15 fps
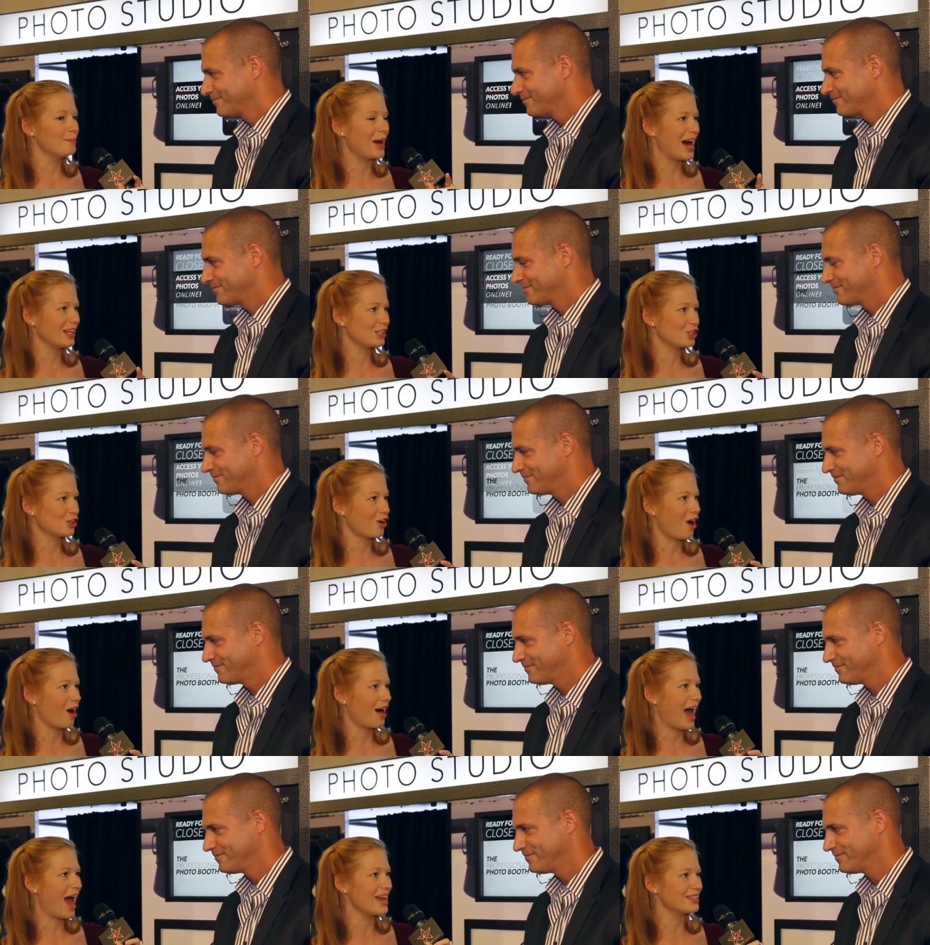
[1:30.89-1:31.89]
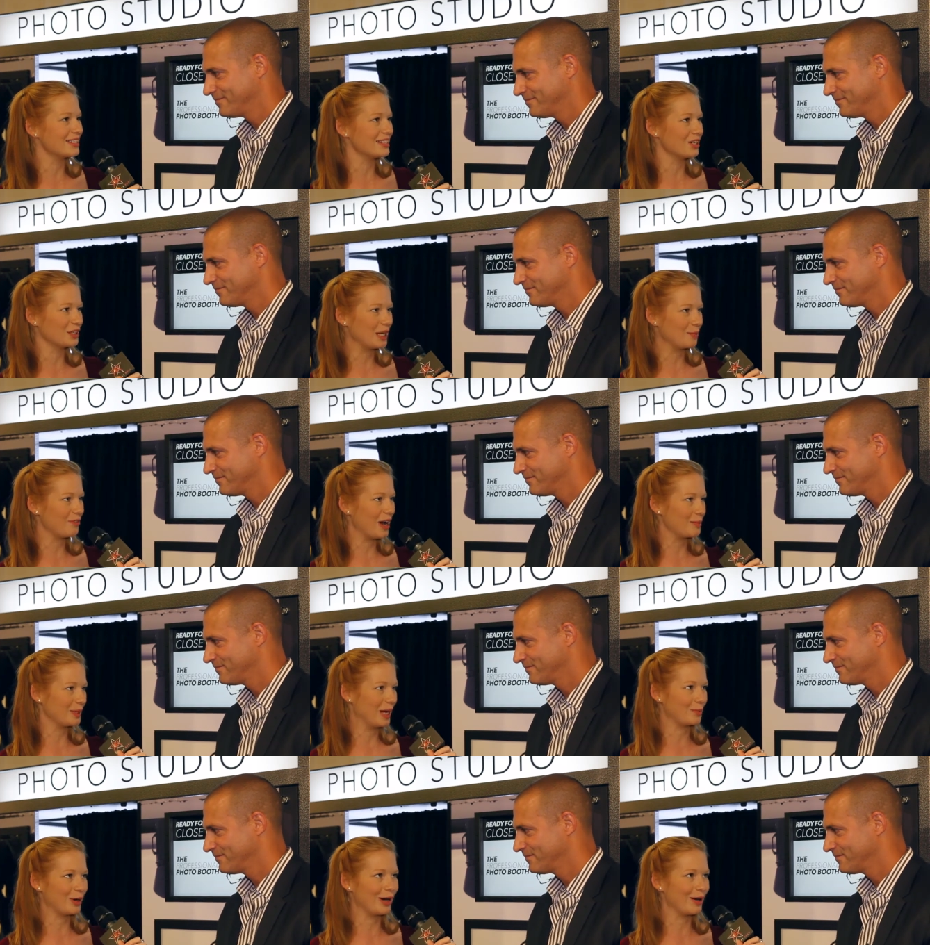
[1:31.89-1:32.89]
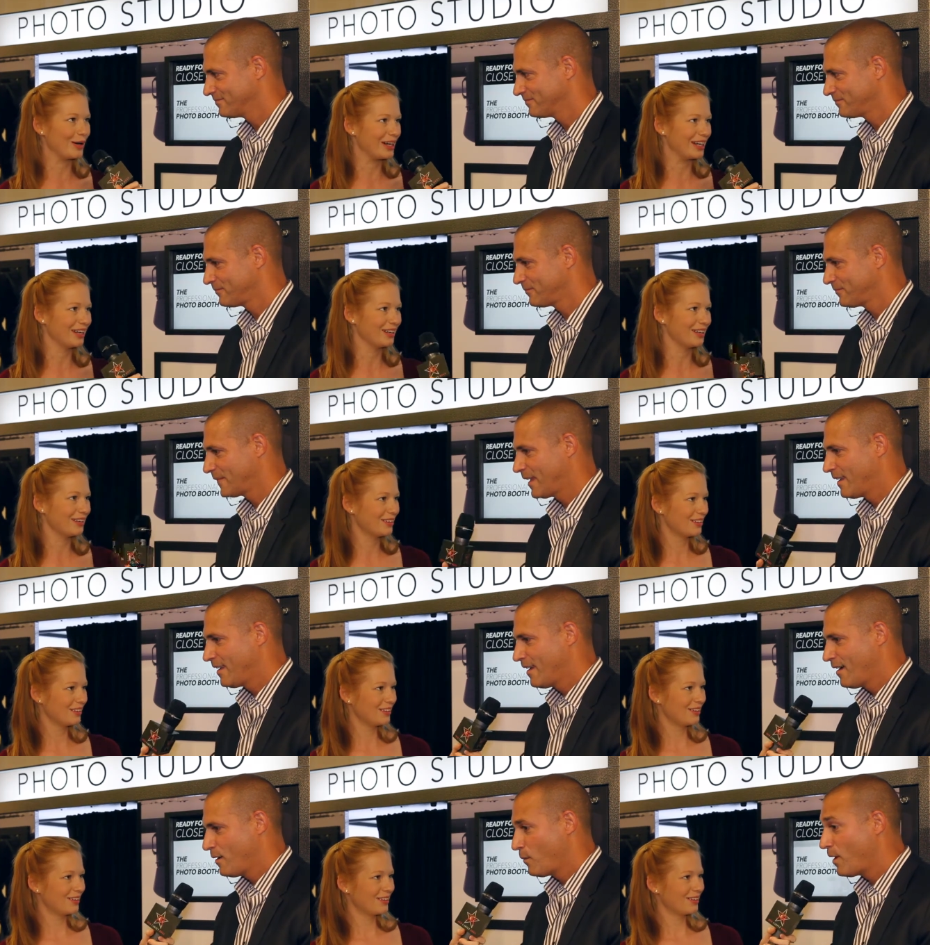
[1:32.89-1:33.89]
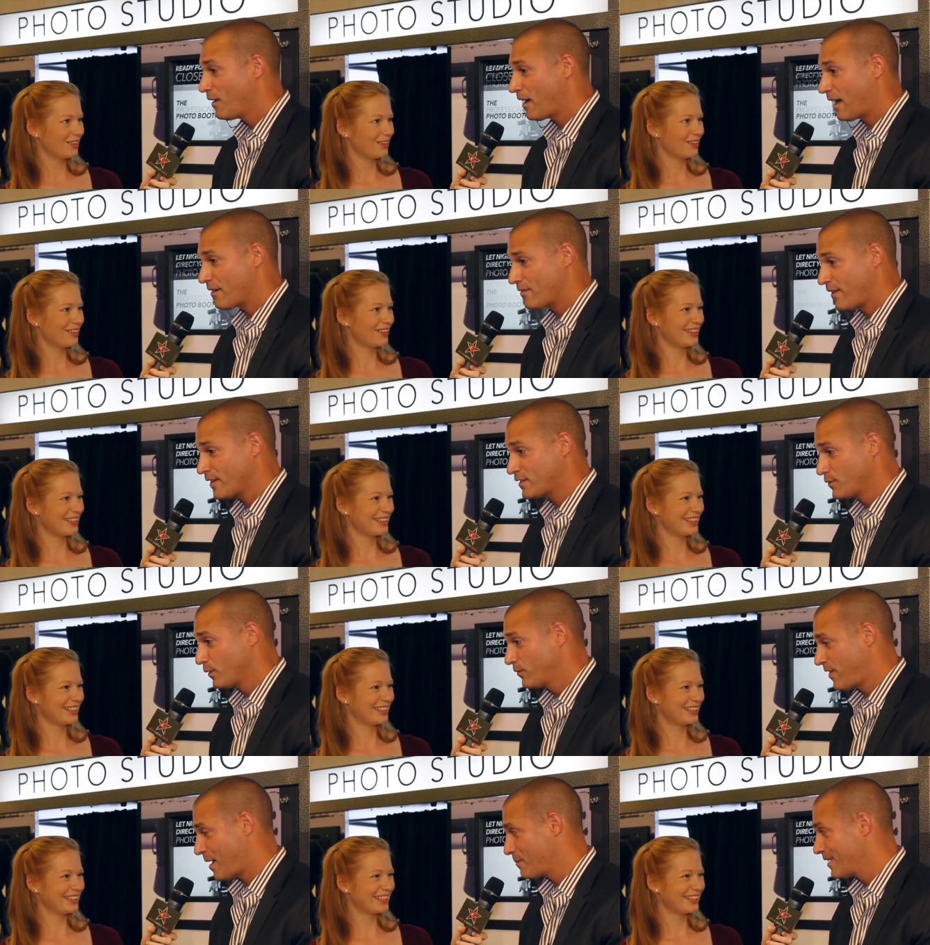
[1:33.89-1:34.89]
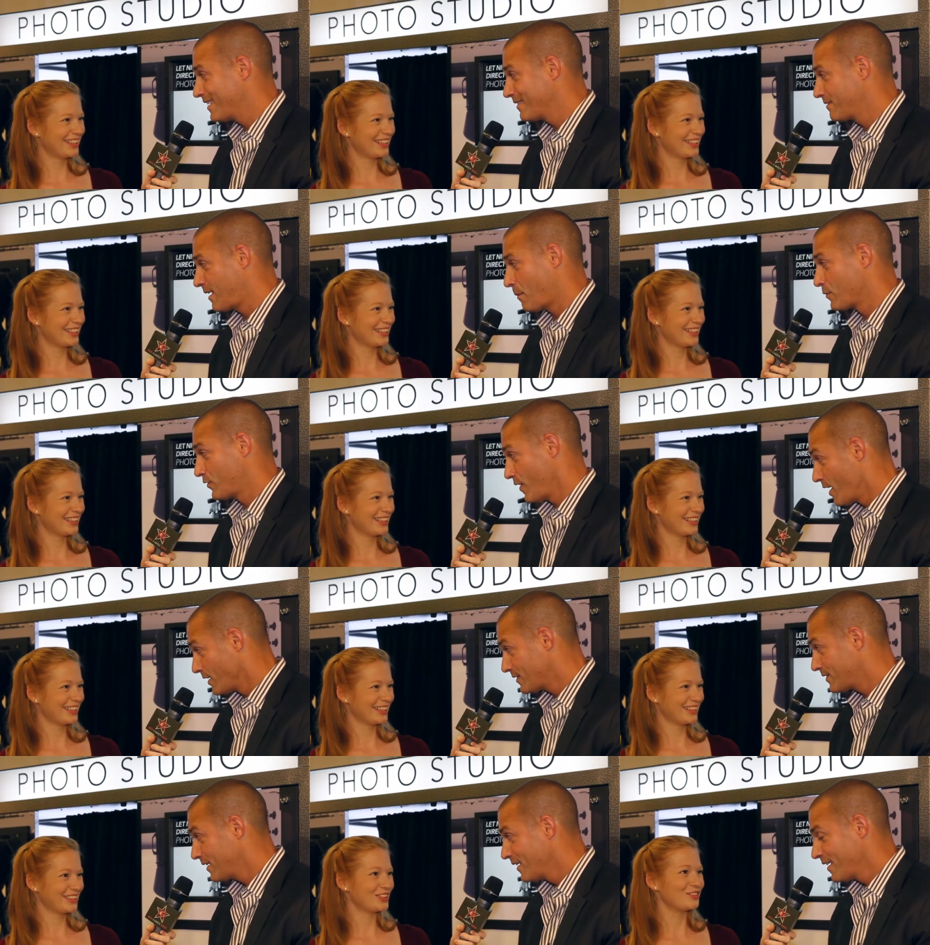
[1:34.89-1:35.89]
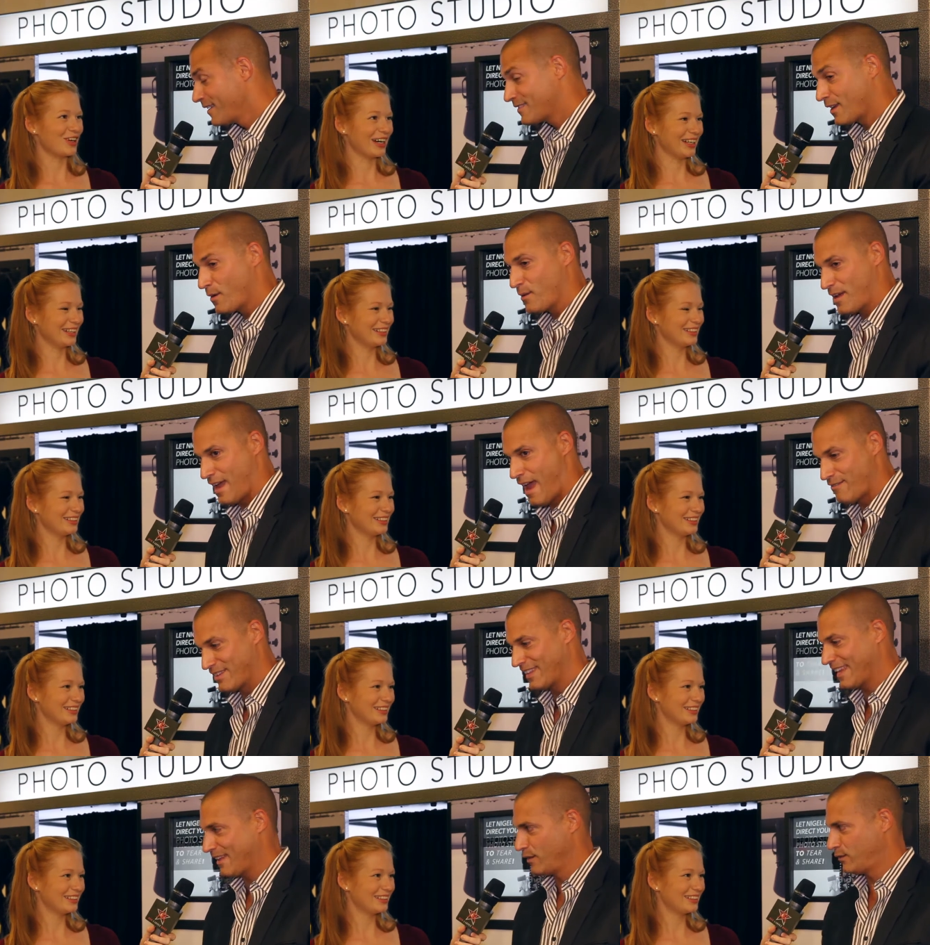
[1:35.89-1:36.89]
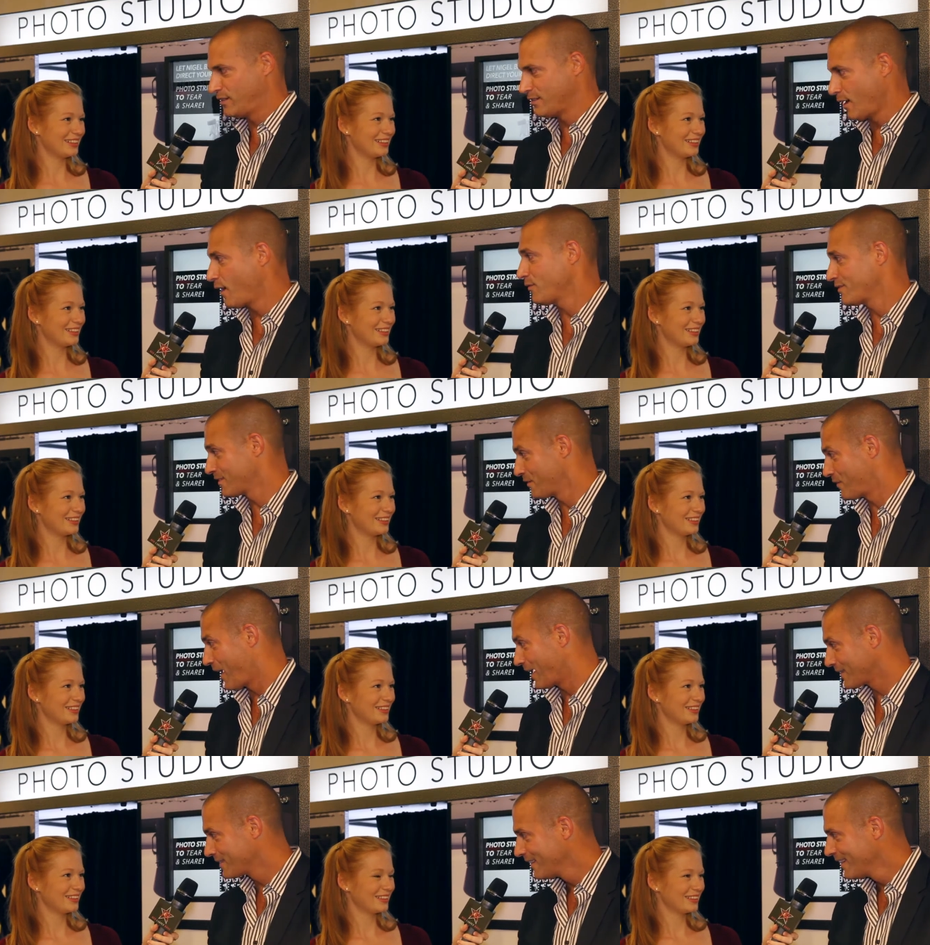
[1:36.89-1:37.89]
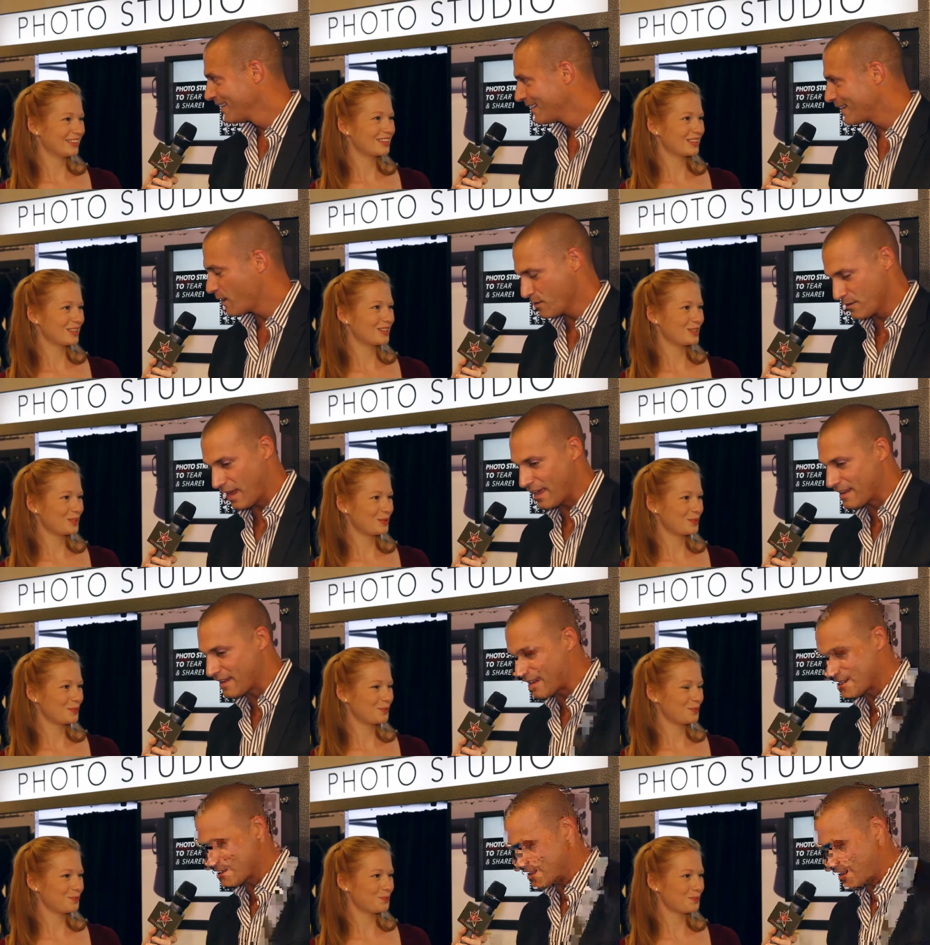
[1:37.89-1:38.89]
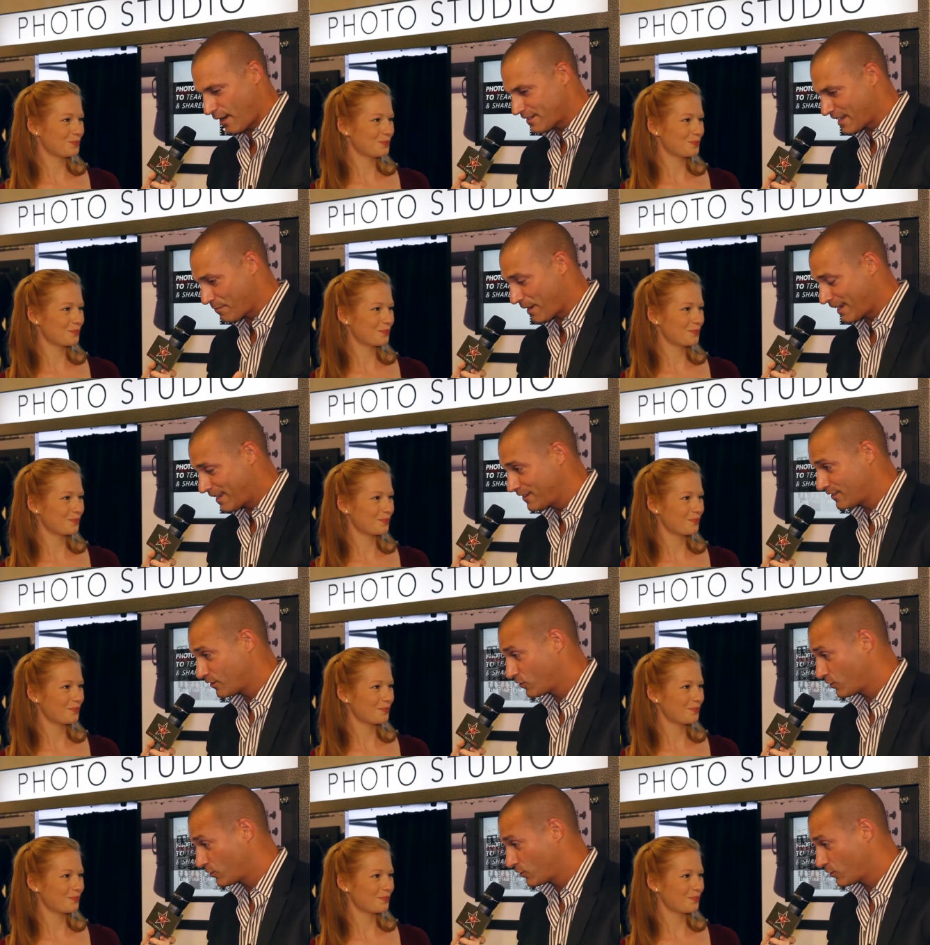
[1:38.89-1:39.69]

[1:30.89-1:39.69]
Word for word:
Speaker 1: balance it all and still keep family a priority?
Speaker 2: Well, first of all, family comes first. So everything else is after the fact. You know, and, and you know, I take my kids to